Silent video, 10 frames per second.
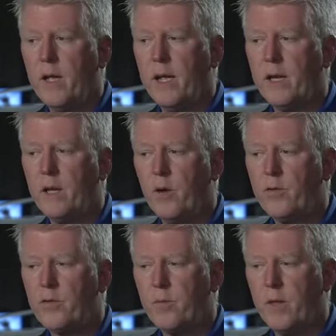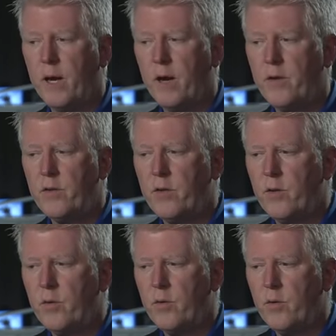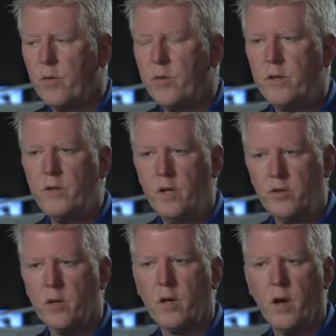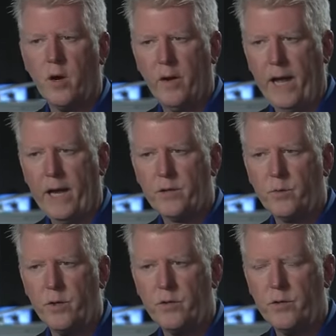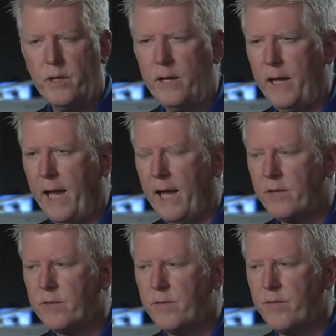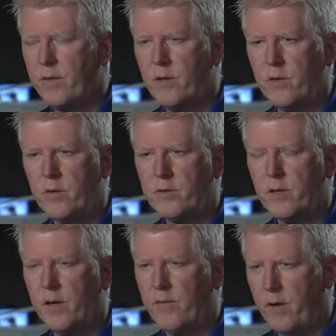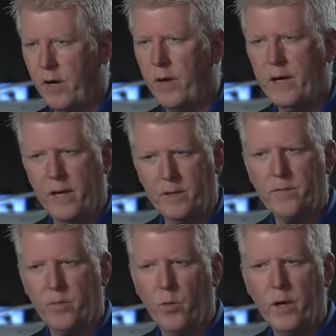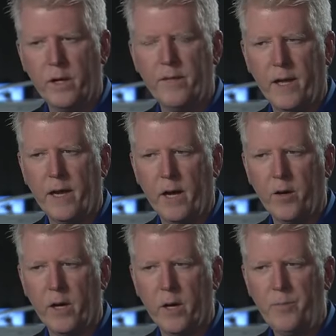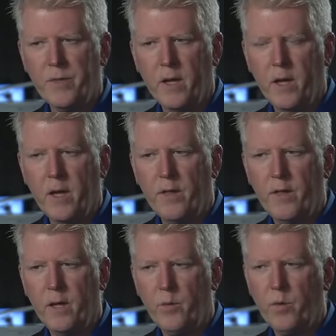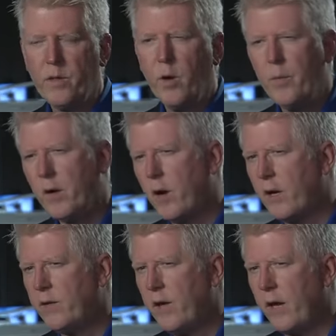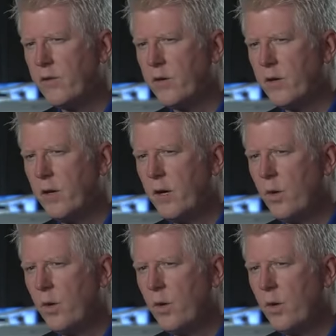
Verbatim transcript: It goes from there to the digital RX, which DDX fills a very nice void in that area. Then with open architecture,